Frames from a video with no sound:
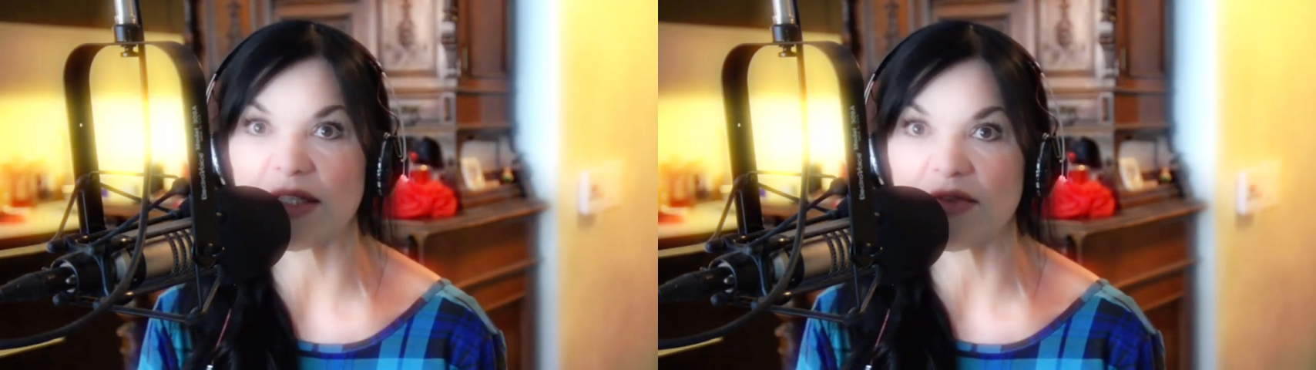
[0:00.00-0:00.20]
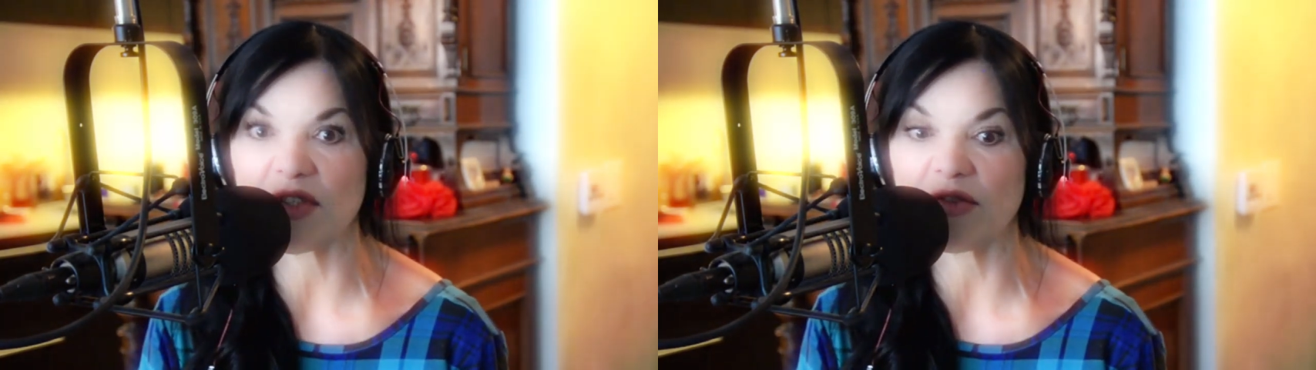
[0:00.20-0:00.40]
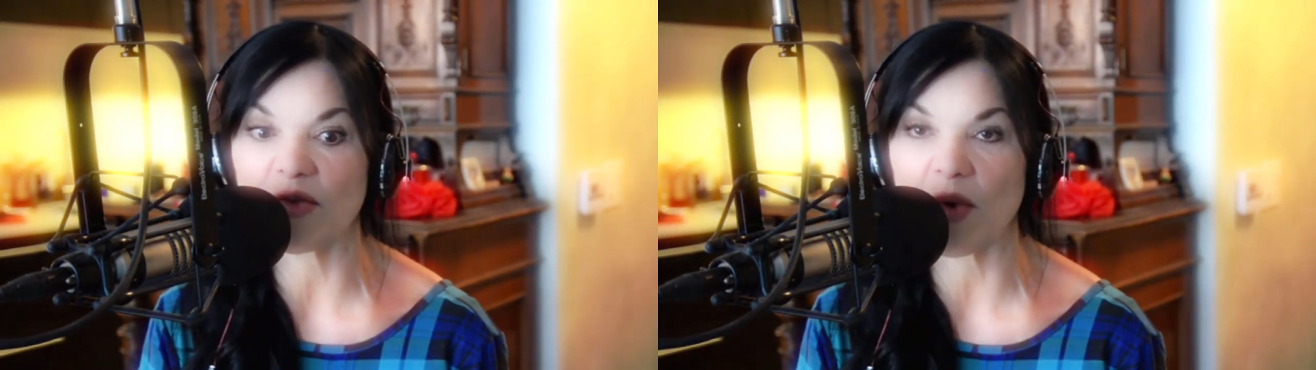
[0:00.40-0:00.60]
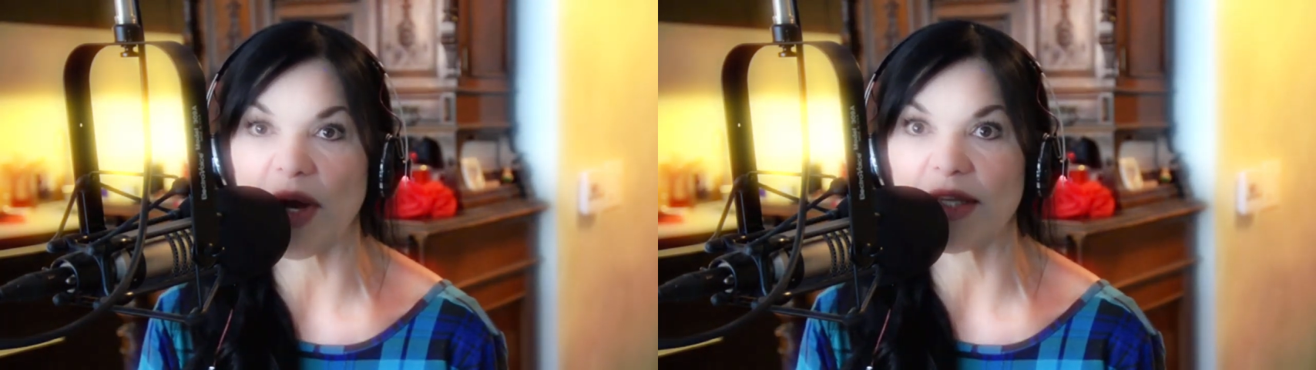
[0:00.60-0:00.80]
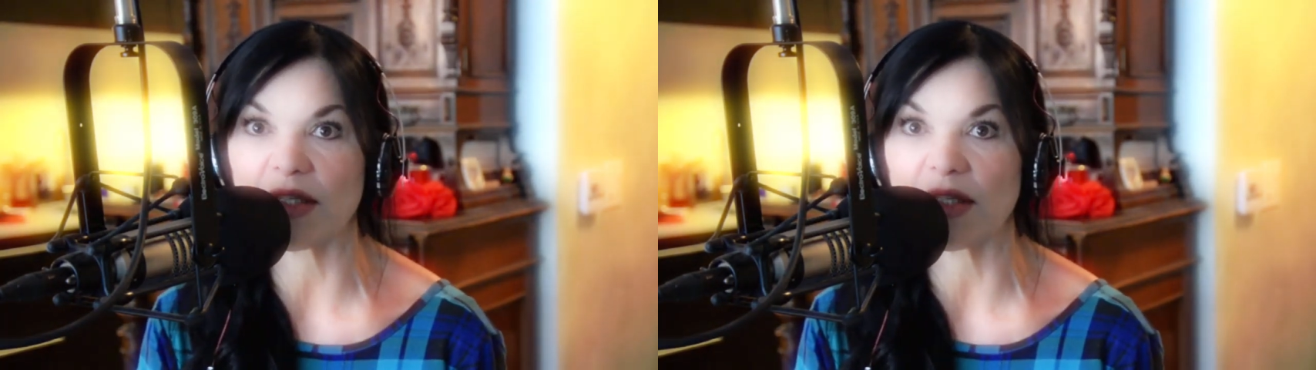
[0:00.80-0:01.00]
of civil
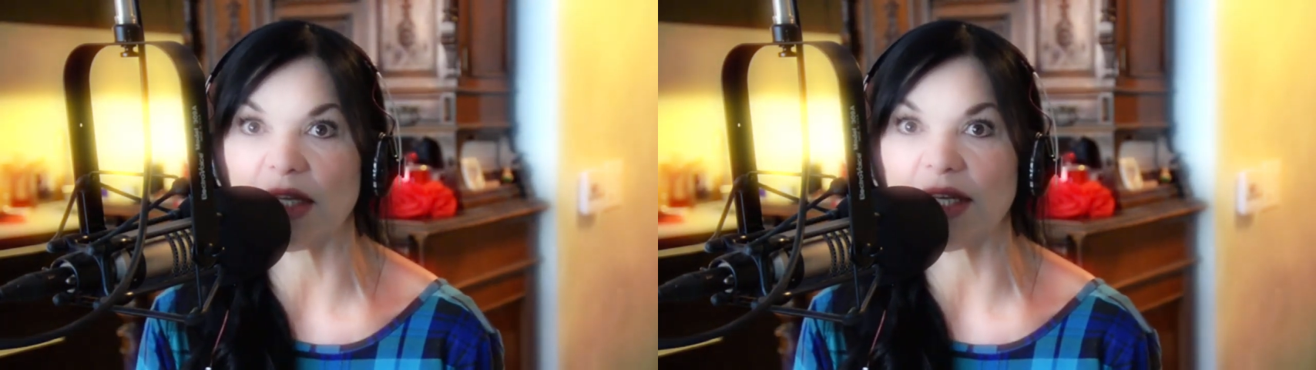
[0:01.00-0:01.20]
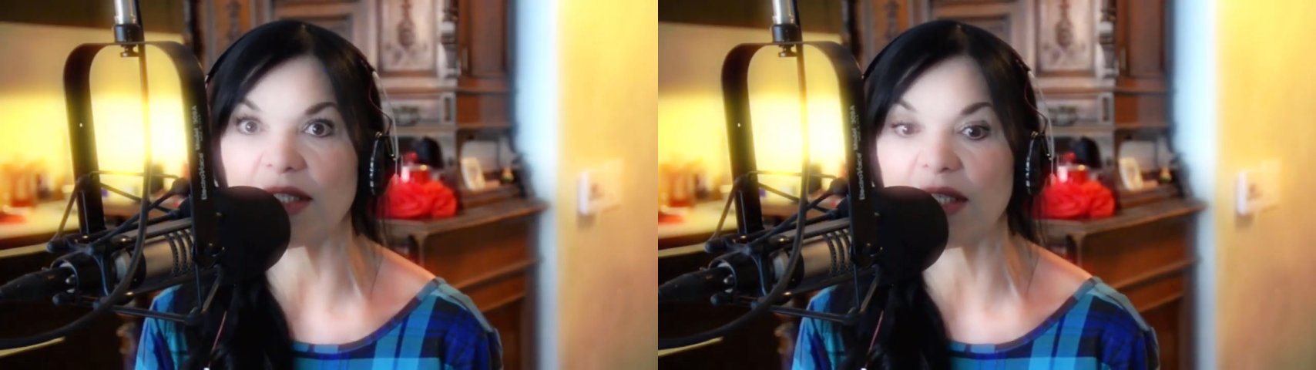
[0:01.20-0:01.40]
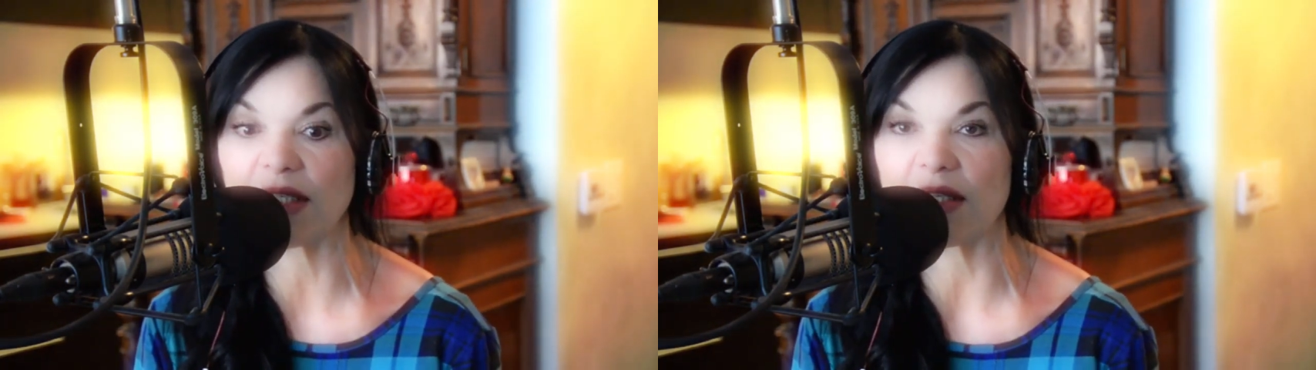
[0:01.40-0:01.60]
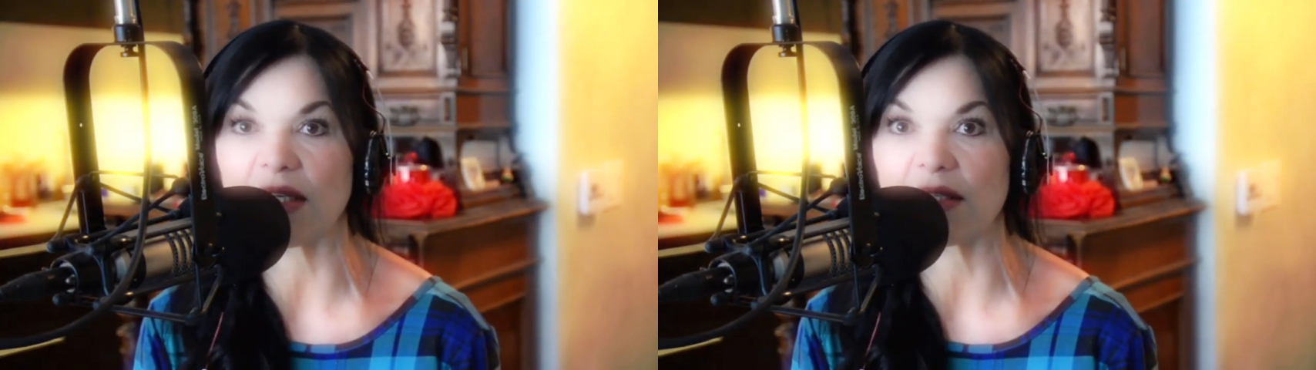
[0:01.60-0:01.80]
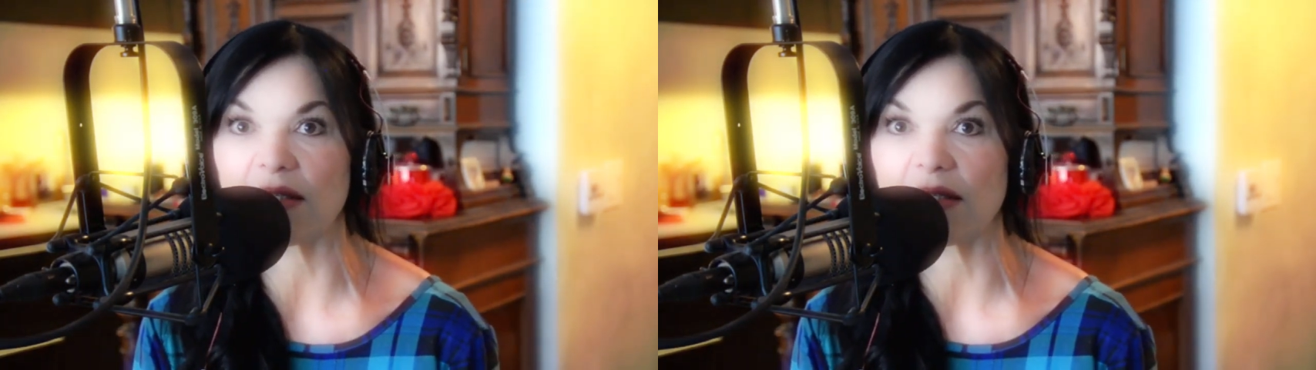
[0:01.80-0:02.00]
rights in the late
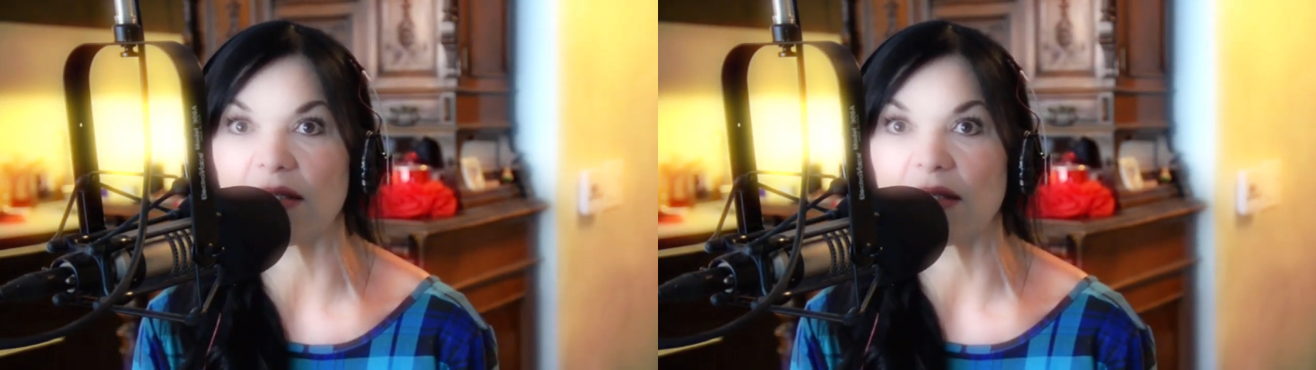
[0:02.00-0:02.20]
60s,